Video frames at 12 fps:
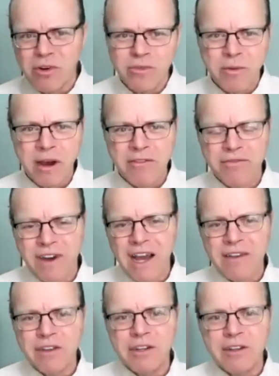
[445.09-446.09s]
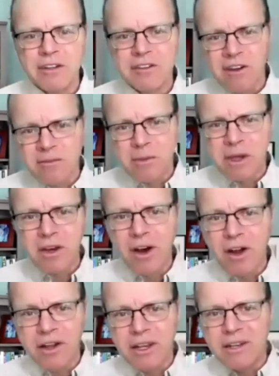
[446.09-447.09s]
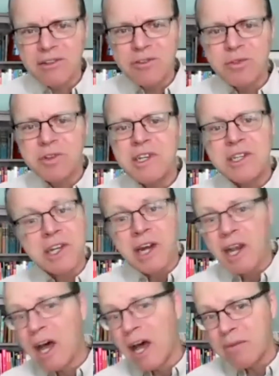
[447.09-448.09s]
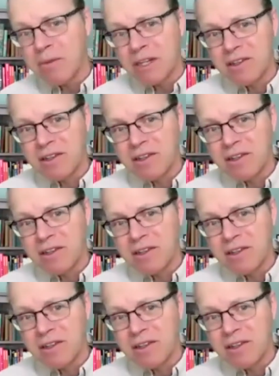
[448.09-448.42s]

For about 5 years, I've been calling it strategic alignment.